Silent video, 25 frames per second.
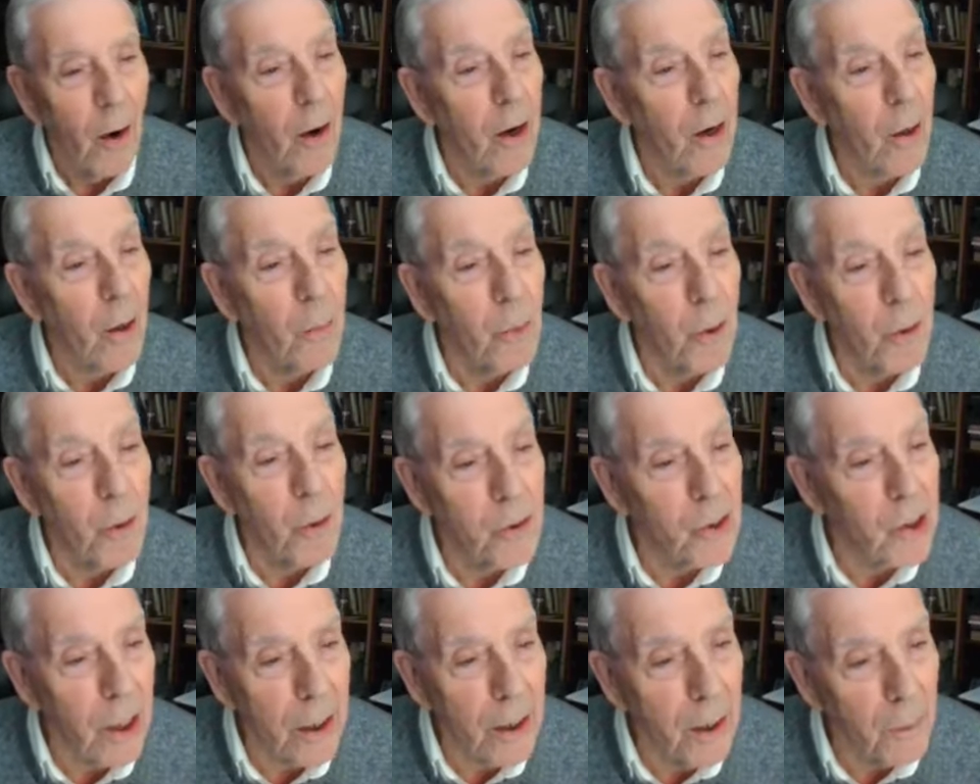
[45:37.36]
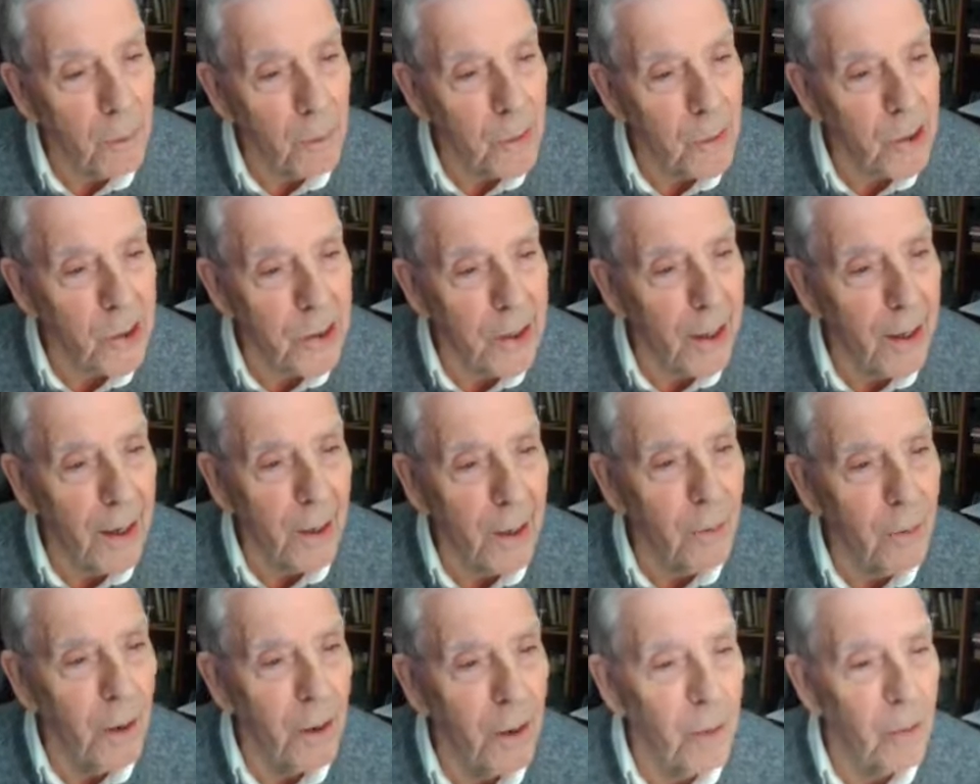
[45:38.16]
All the Muslims
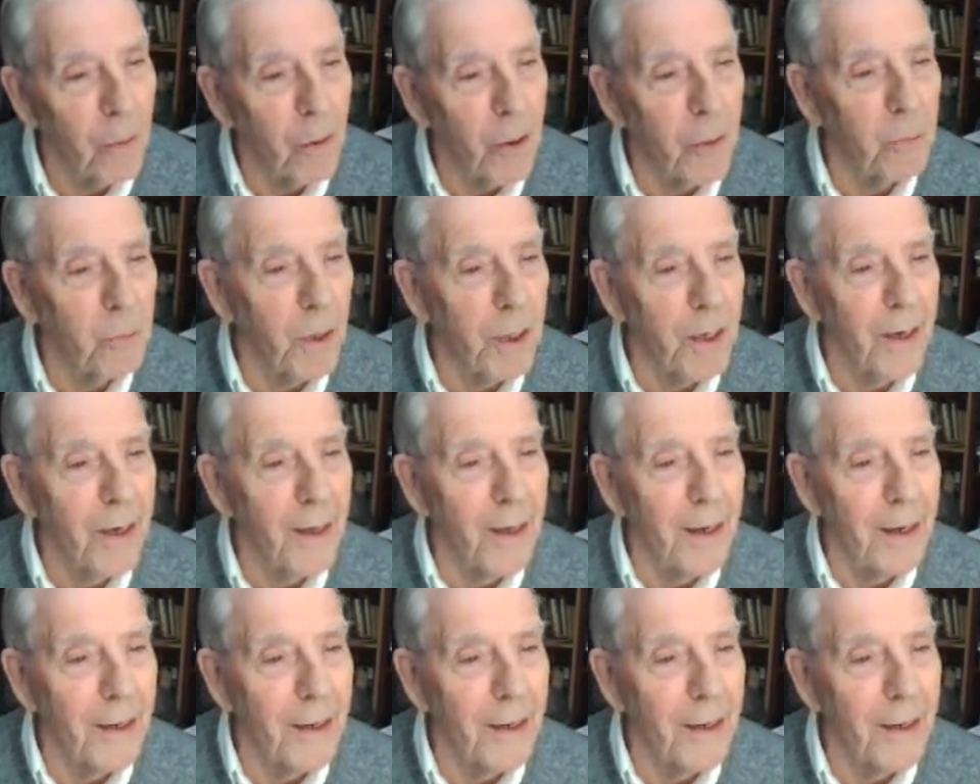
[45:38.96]
then would be